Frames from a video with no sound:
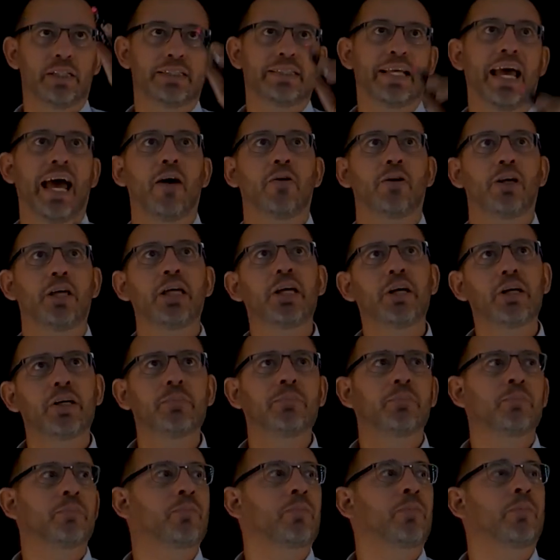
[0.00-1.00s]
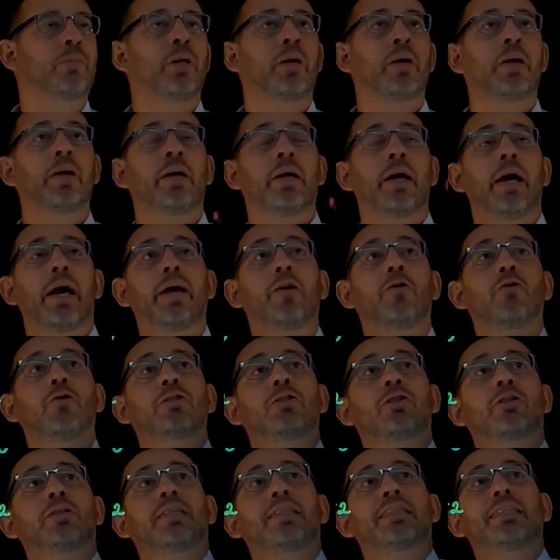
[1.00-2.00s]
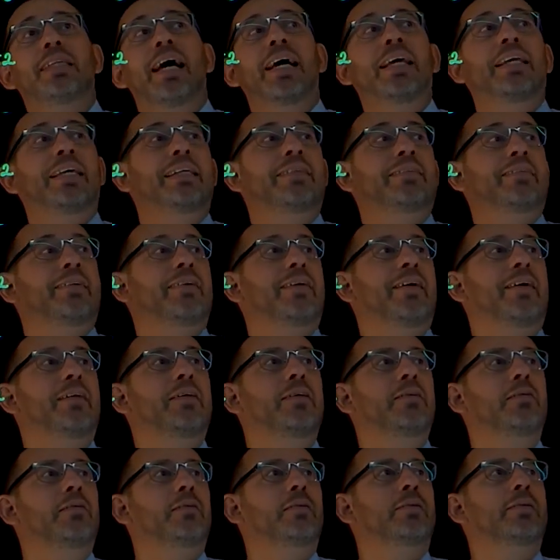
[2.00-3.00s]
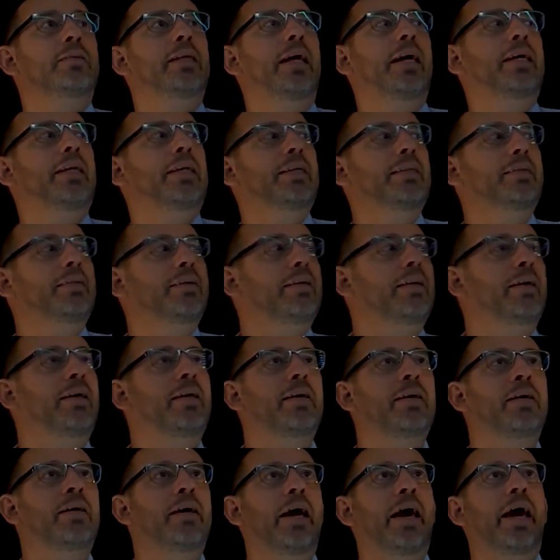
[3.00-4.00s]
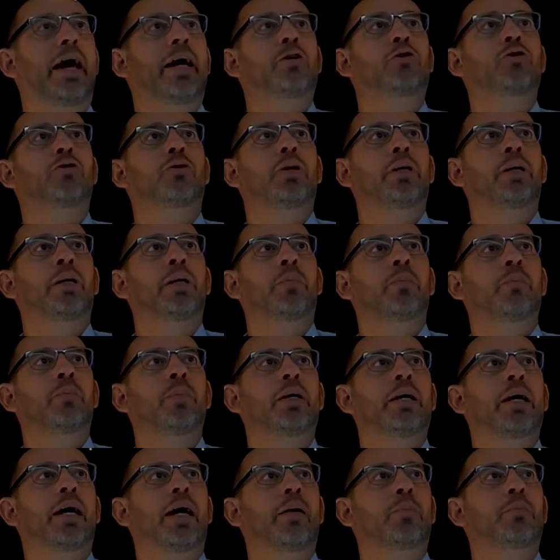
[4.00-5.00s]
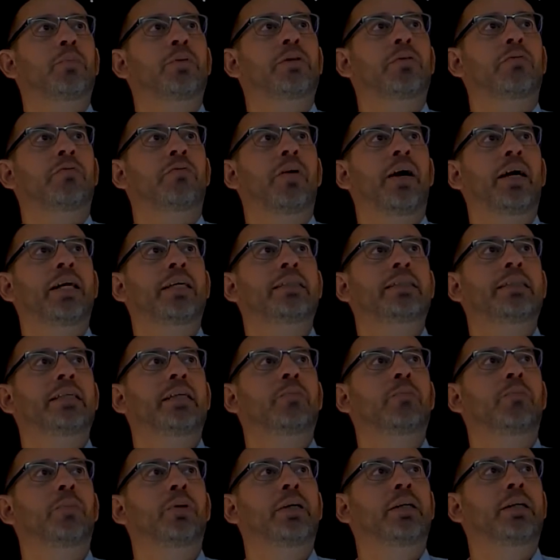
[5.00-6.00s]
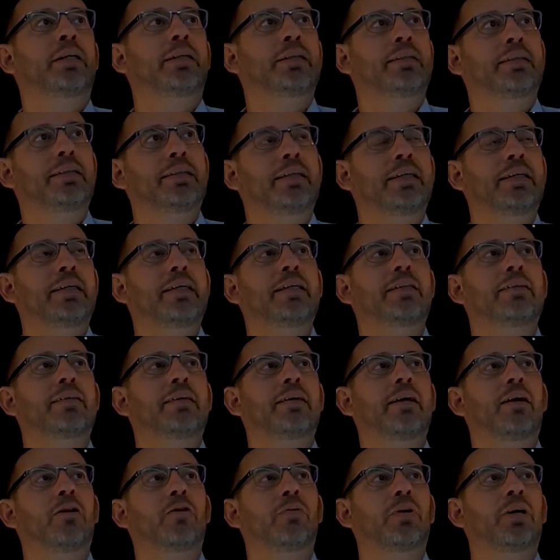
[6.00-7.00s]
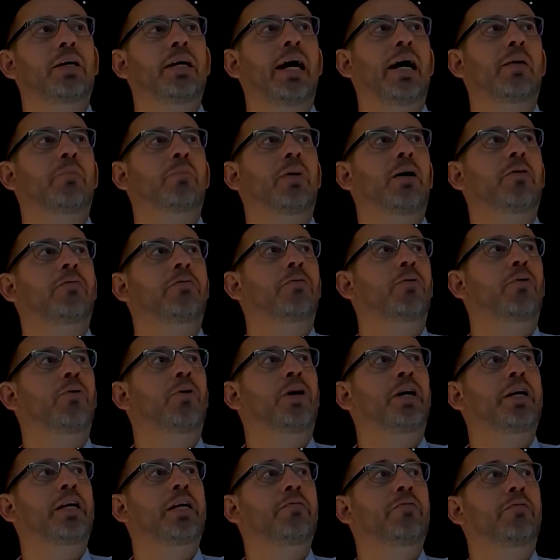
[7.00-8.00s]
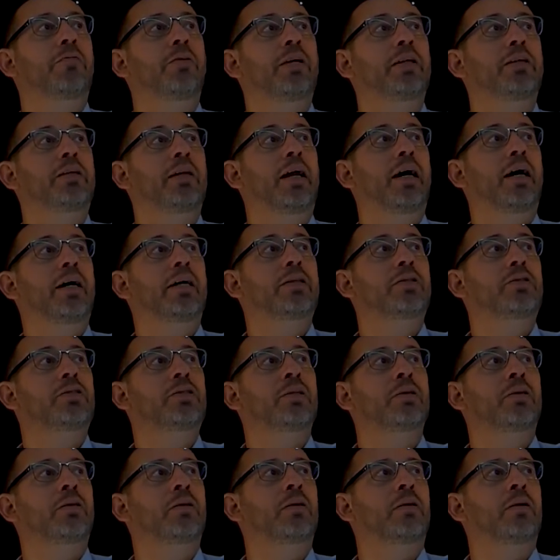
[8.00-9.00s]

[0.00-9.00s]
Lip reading: it down here. And also this line integral, the line integral actually becomes very simply the integral over gamma for infinite lines.